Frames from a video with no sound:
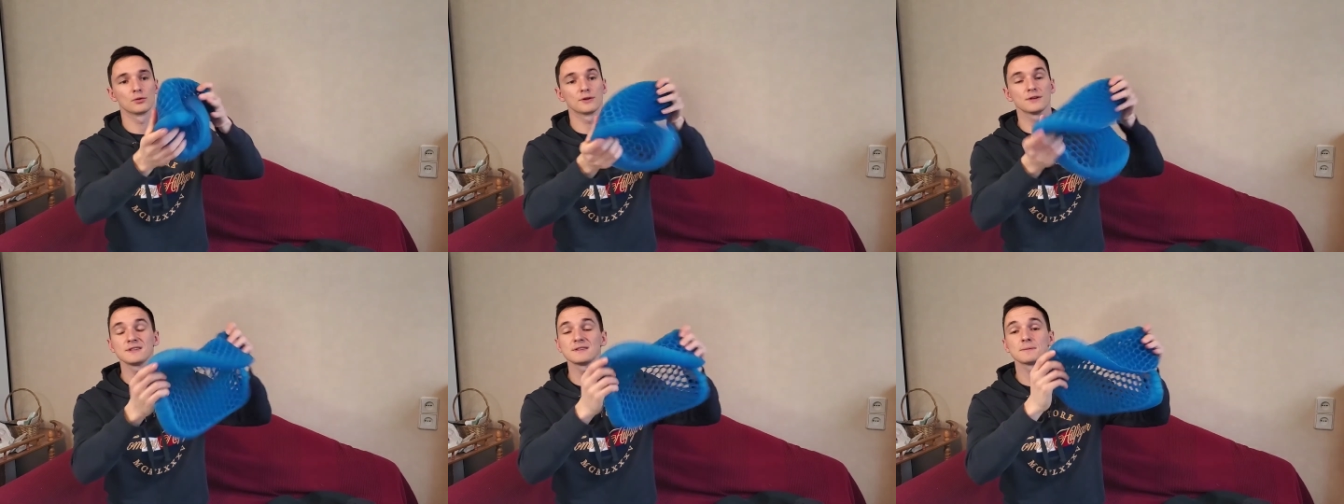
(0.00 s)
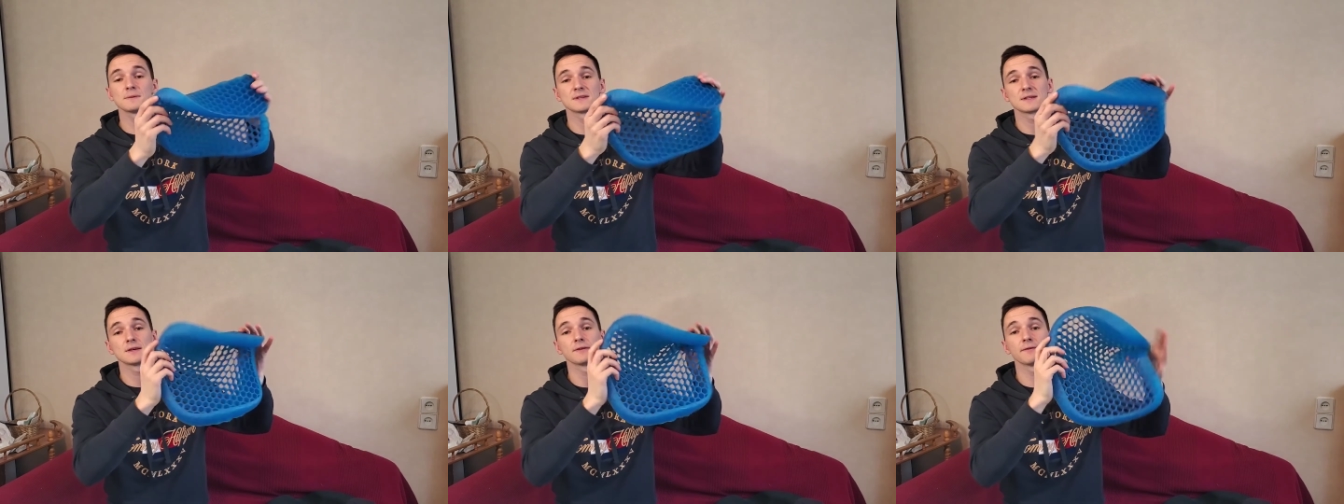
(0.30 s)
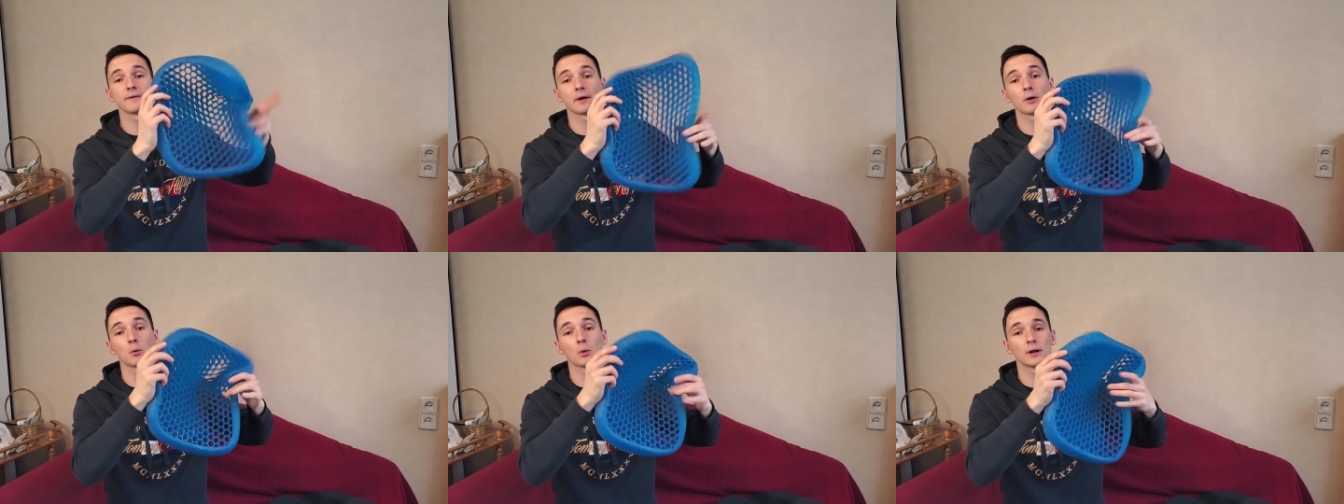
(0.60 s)
This
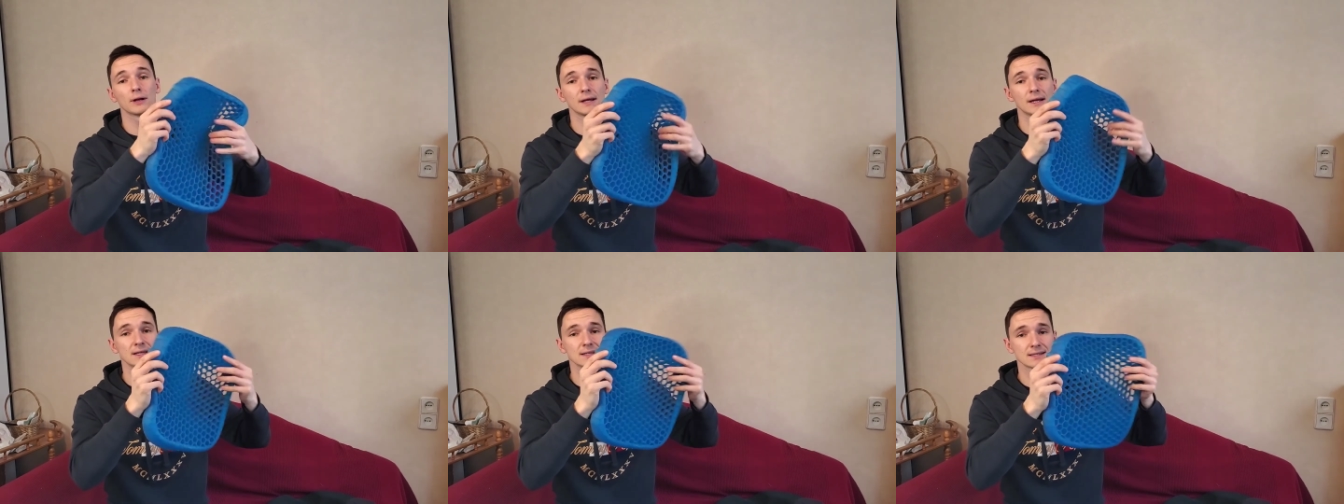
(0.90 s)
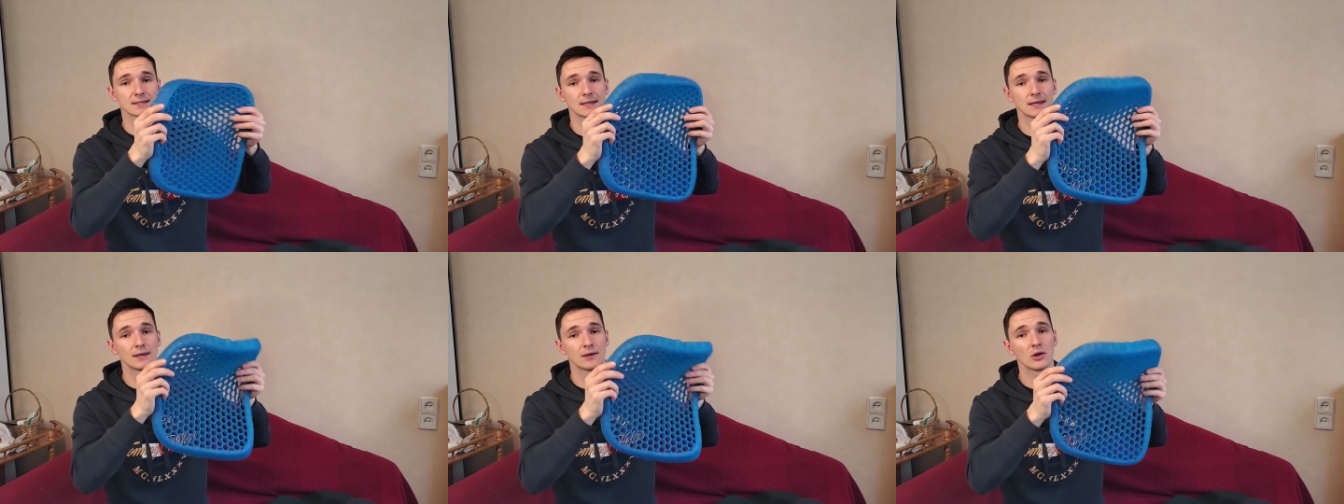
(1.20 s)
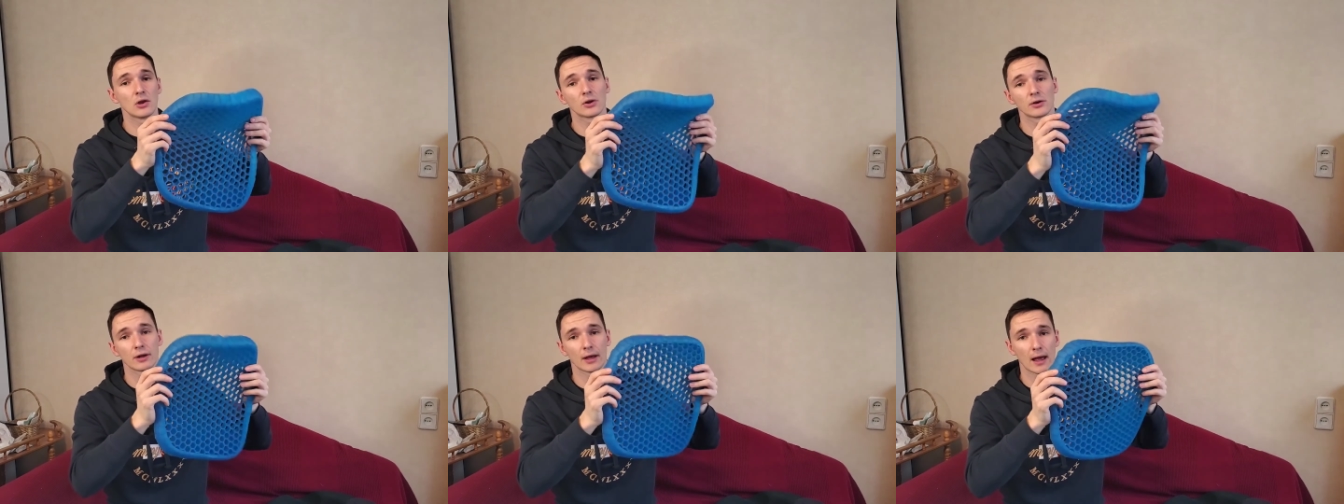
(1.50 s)
specific one is a
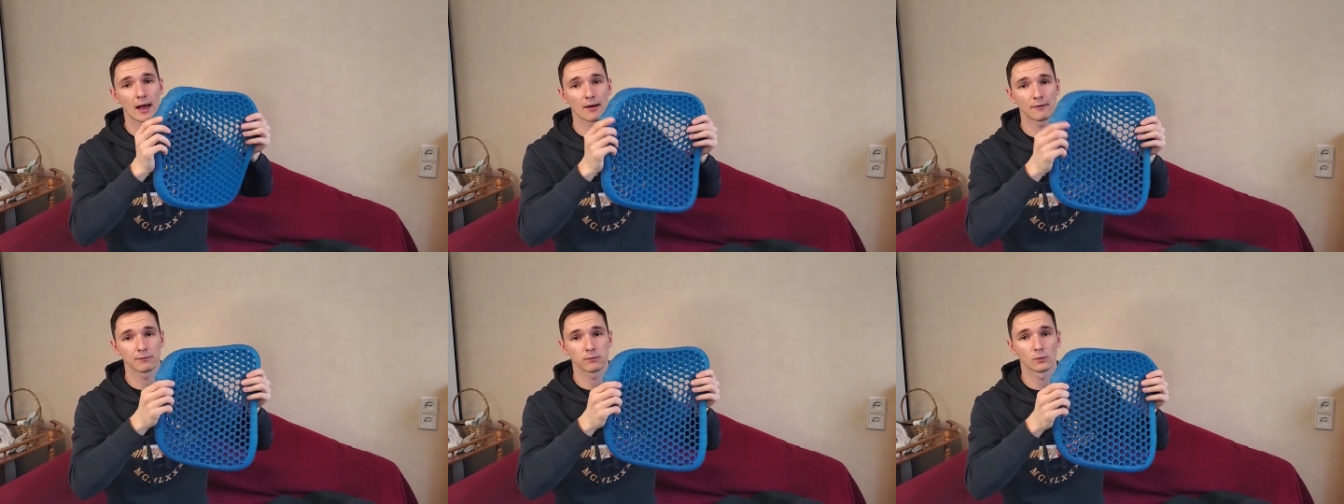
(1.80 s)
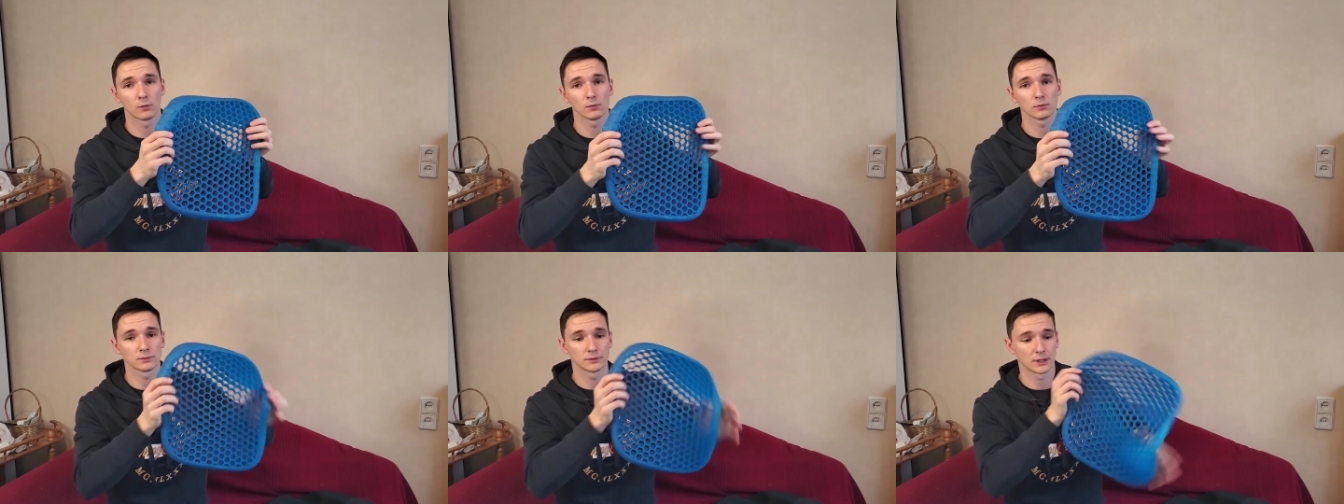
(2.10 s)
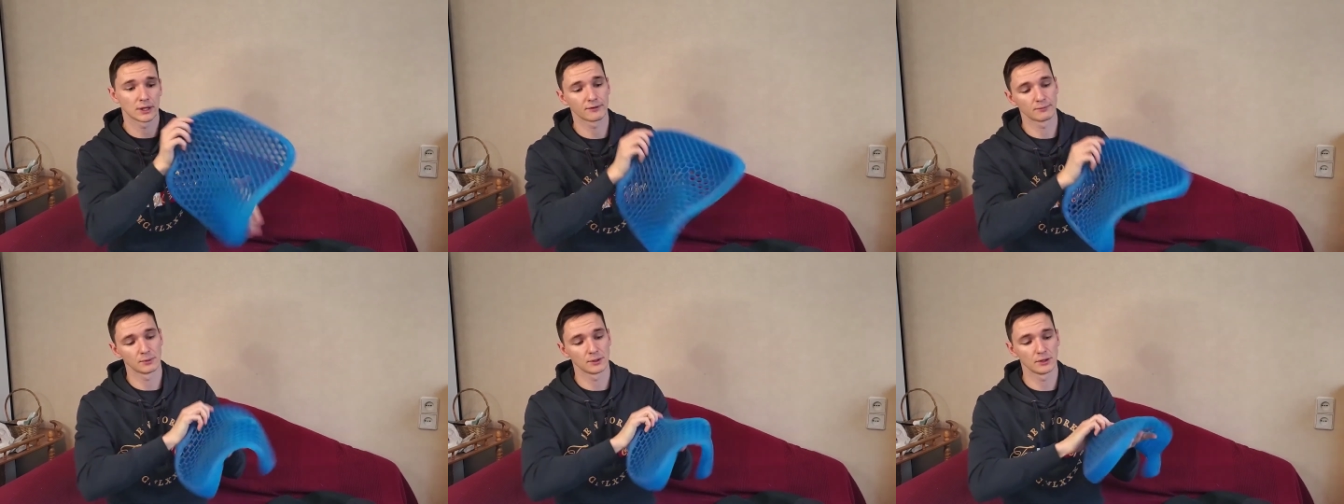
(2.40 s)
year and a half old
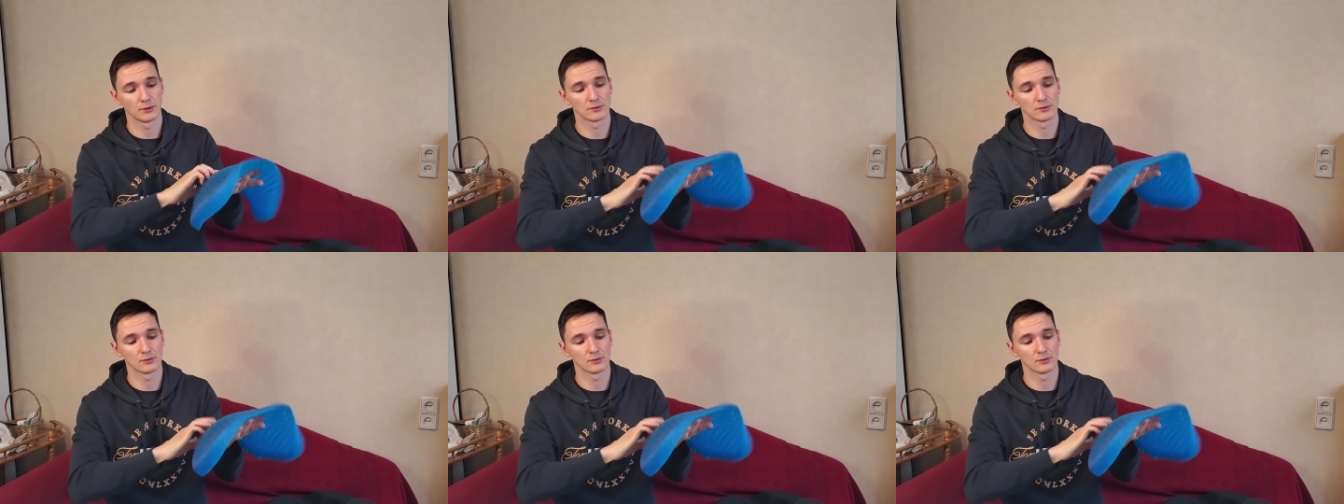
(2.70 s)
and I've been